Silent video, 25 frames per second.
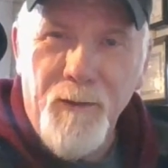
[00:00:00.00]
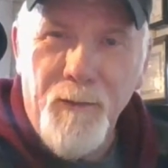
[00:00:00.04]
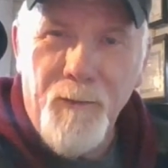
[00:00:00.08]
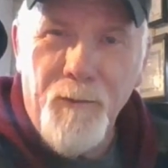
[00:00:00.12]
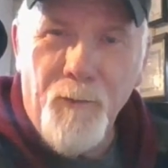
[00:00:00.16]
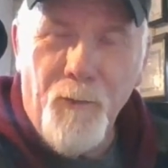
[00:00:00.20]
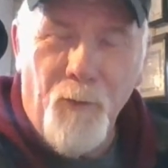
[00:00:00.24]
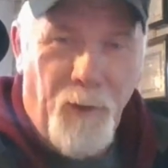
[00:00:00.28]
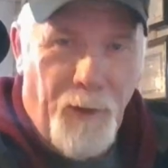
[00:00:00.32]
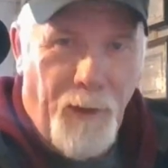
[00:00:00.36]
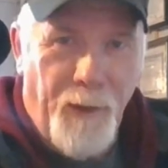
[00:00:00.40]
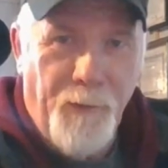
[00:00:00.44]

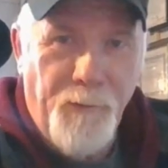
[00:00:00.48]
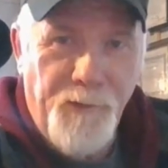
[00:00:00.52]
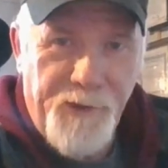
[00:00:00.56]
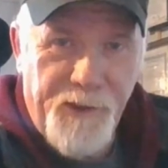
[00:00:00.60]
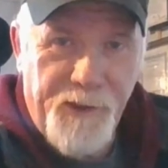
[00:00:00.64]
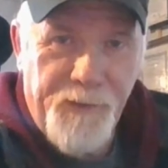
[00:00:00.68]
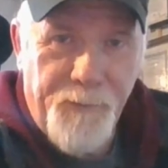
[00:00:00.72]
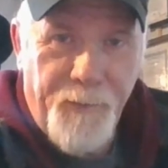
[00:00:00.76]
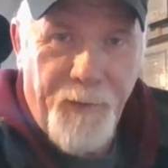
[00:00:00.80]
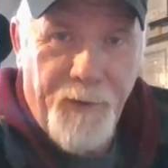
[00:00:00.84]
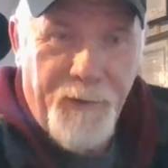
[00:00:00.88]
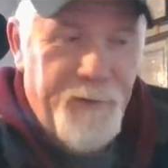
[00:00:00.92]
Well, I was
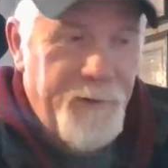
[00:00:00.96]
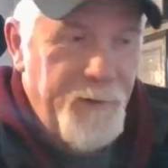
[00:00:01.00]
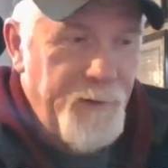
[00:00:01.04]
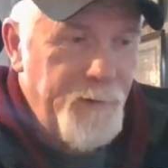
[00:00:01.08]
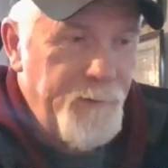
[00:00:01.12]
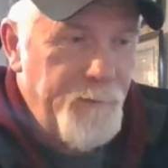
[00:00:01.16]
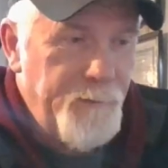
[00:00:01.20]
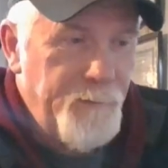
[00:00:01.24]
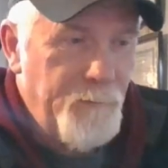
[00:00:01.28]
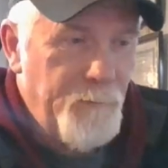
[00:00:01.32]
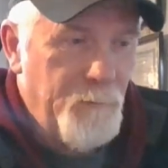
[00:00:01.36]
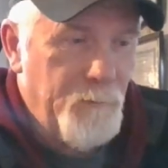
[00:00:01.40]

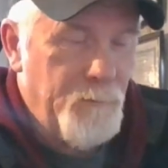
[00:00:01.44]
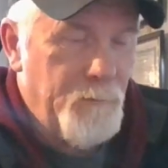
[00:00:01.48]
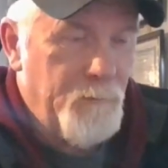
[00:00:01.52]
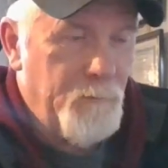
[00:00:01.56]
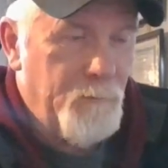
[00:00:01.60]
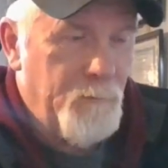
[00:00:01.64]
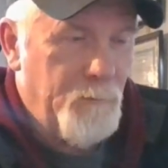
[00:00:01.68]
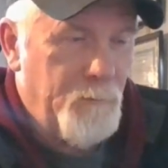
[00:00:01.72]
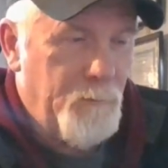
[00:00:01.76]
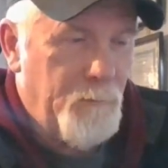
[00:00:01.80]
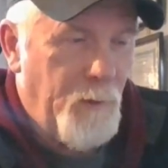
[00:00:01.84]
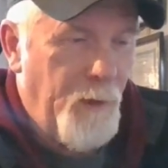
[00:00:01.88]
expecting
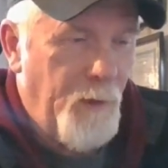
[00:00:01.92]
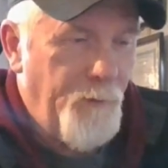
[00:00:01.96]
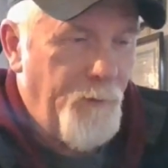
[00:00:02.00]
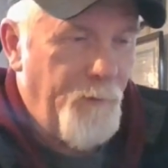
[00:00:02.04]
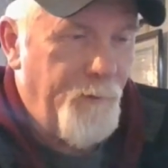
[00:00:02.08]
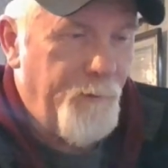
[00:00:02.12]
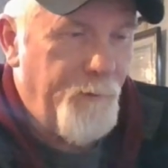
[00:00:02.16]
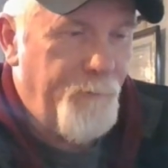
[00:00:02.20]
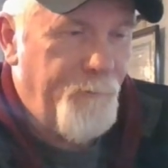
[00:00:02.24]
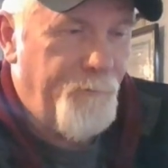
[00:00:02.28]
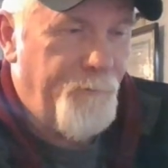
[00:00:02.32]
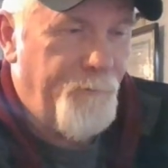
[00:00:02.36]

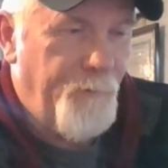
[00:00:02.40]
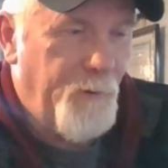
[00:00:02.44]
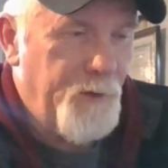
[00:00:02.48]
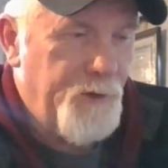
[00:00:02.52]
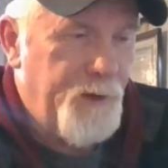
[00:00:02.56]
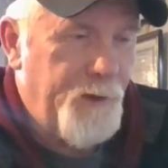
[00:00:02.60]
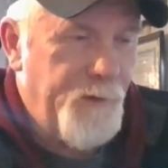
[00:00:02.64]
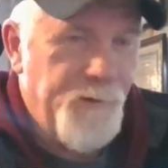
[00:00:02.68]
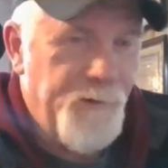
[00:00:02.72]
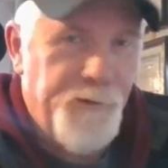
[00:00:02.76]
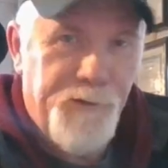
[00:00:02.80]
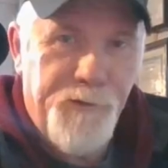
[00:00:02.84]
other
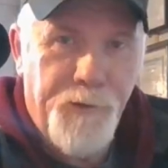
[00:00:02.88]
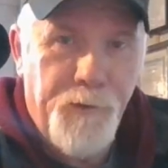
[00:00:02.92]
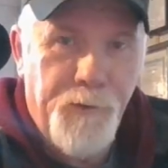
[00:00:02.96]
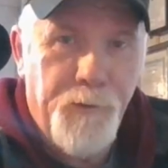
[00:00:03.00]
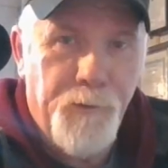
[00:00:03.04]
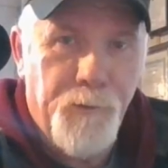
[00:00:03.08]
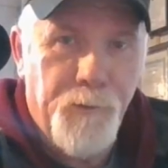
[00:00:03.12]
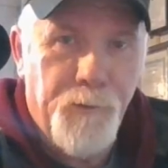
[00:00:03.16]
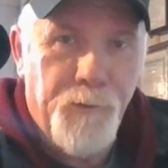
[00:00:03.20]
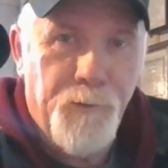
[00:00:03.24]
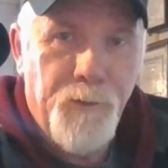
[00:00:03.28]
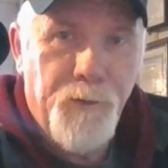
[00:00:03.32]
functions
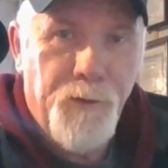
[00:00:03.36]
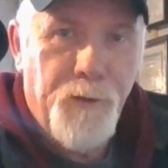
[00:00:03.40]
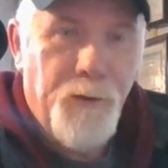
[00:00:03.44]
too.